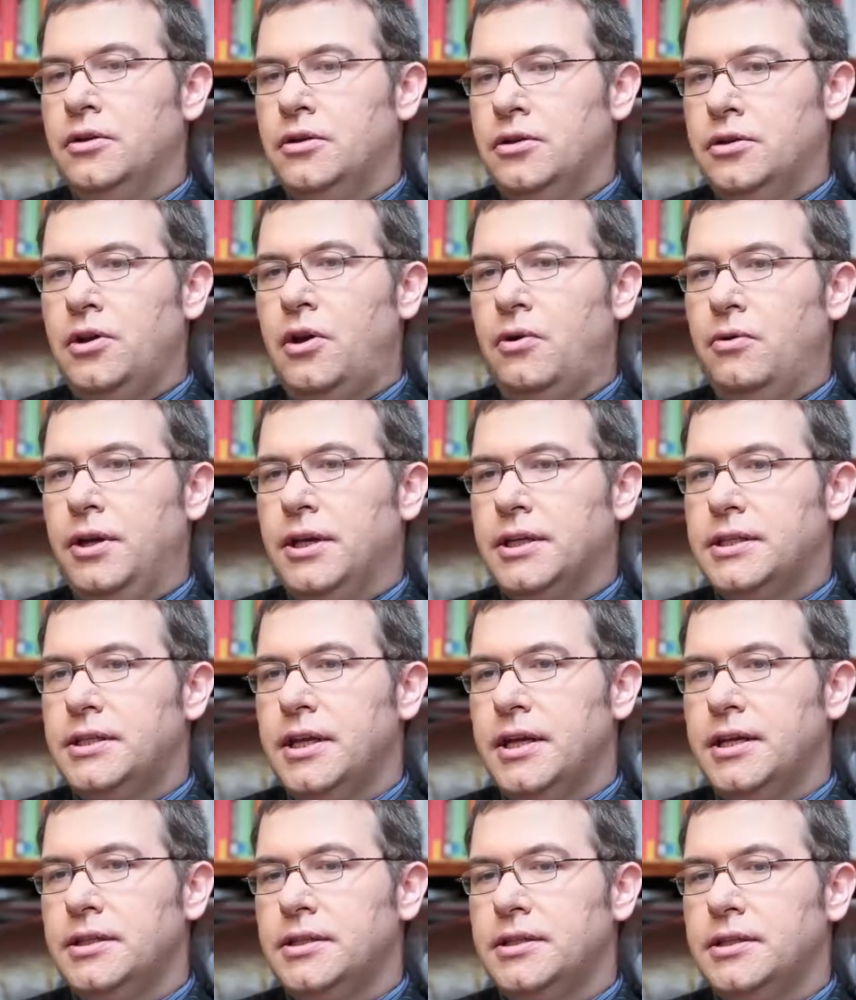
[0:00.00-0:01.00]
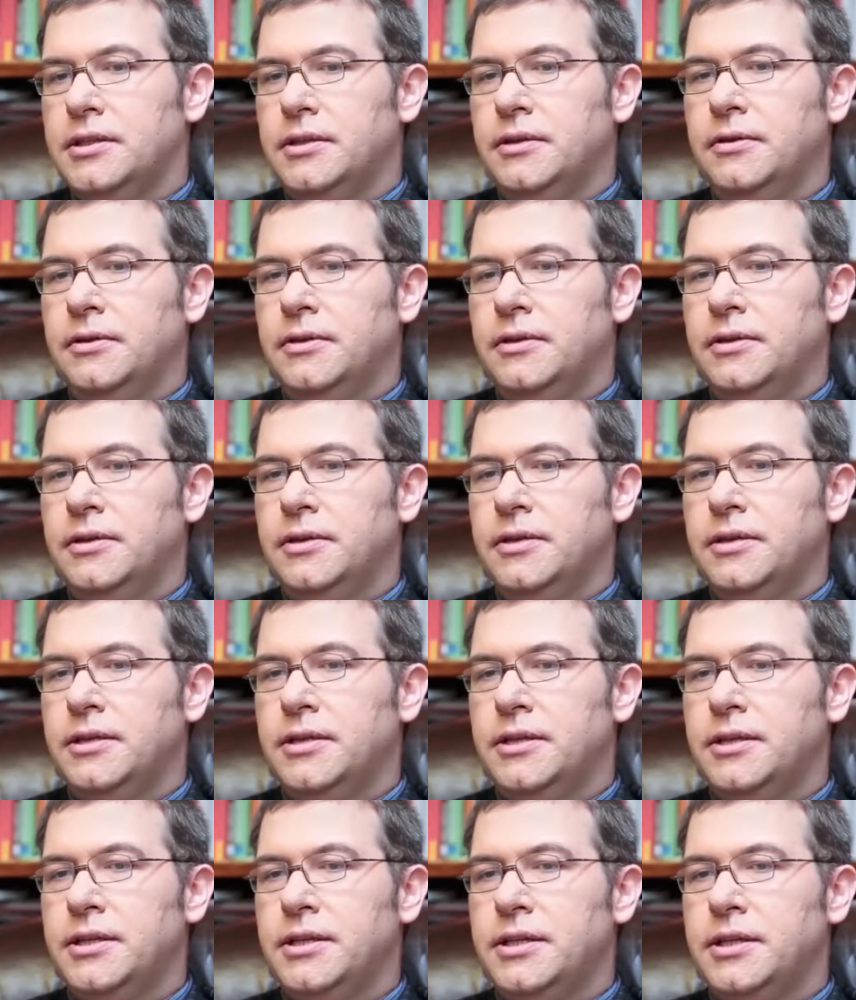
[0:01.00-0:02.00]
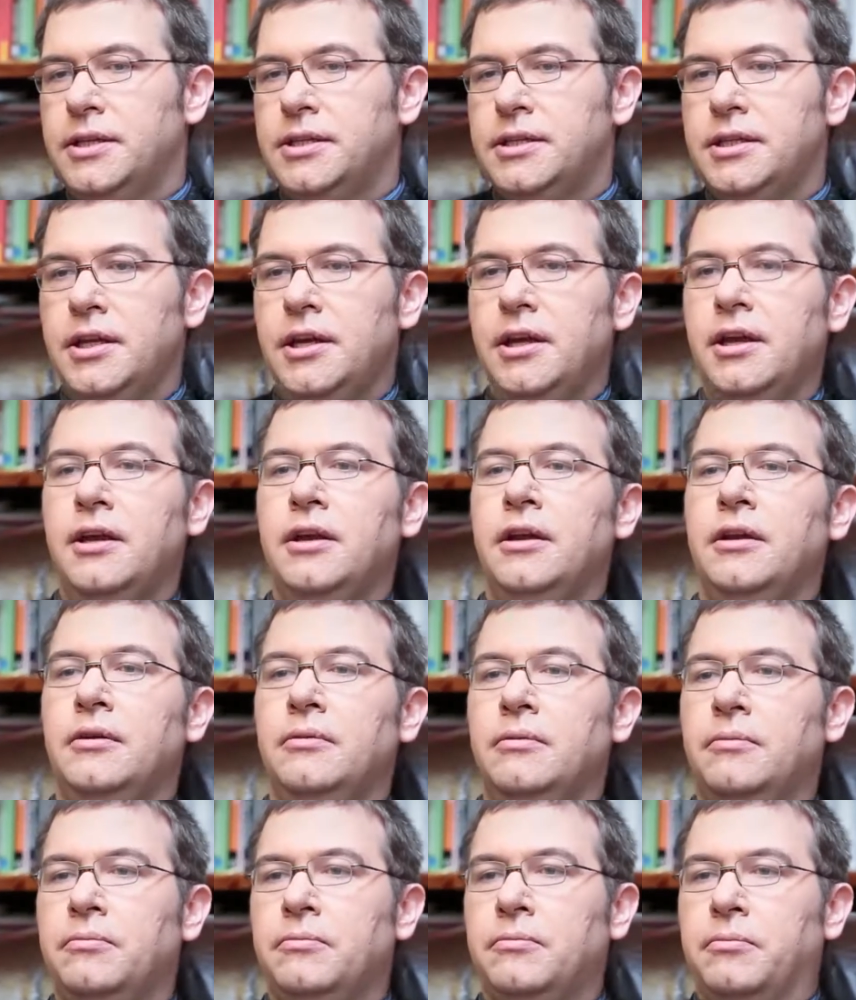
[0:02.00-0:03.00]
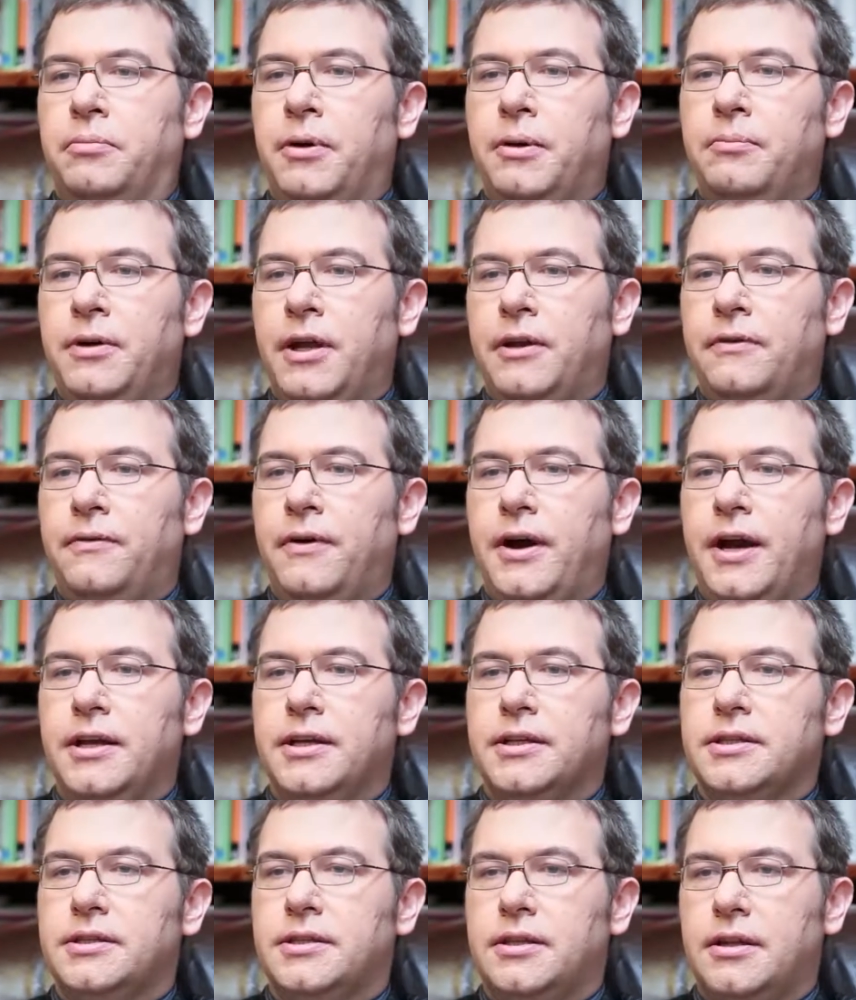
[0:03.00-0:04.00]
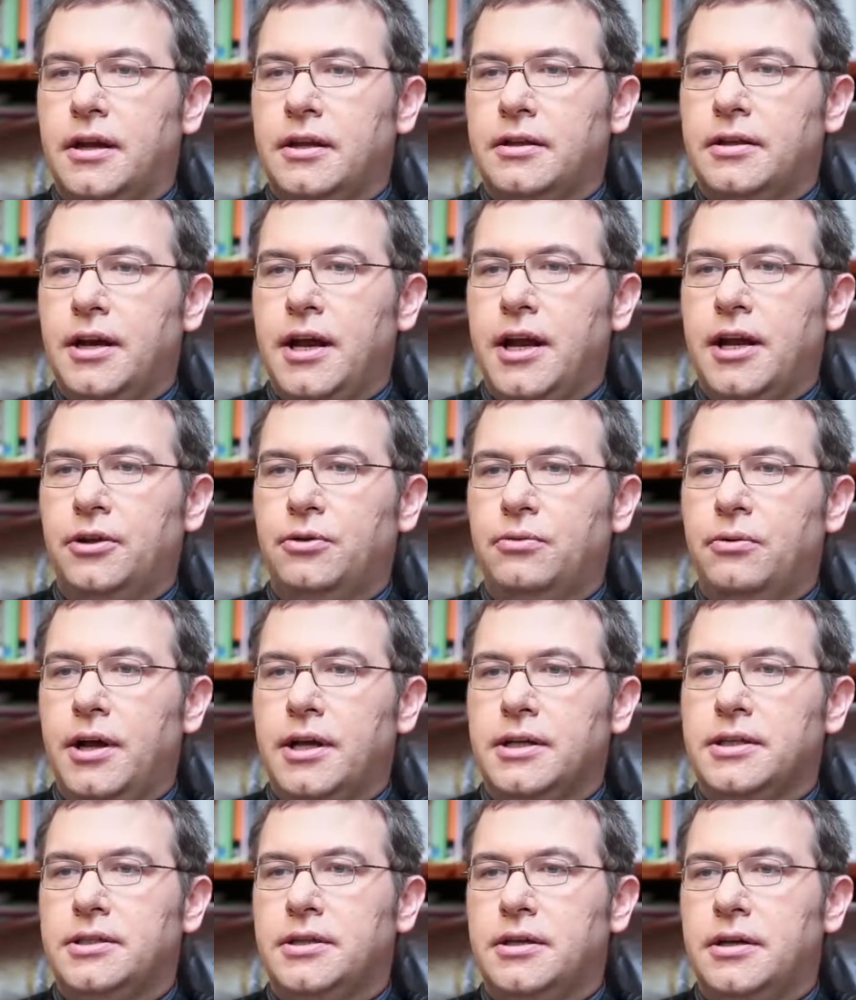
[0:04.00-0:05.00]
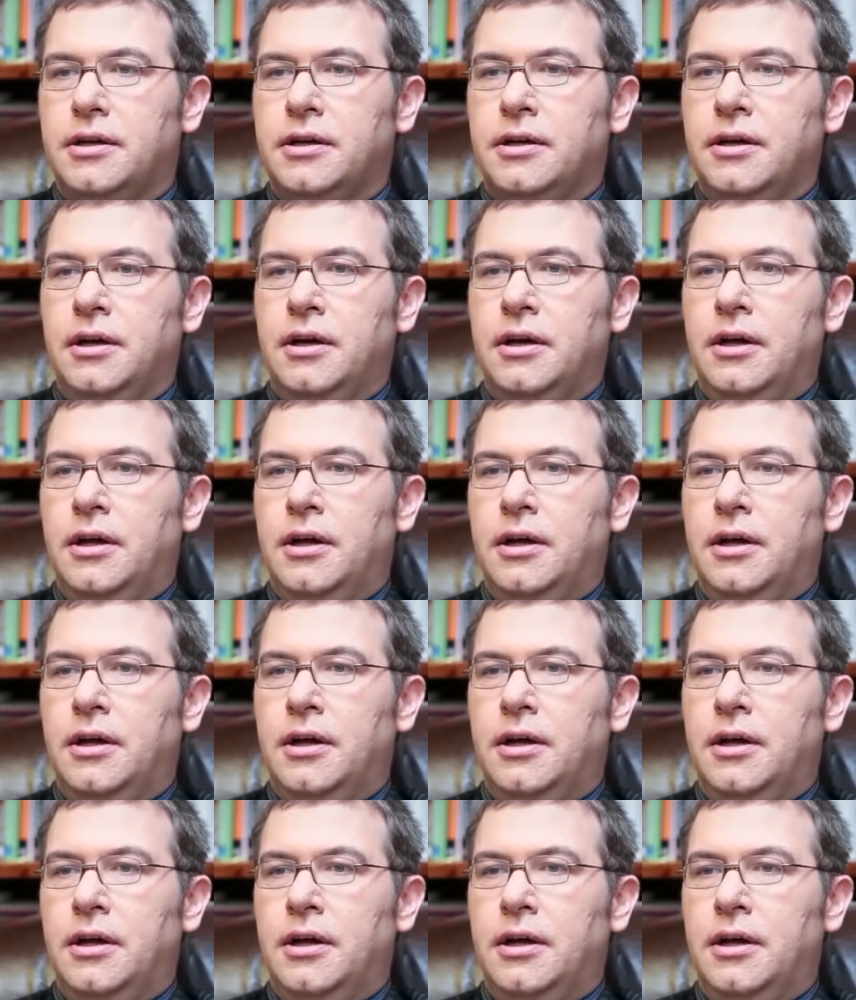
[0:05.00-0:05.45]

So in a sense, you may see public finance trying to answer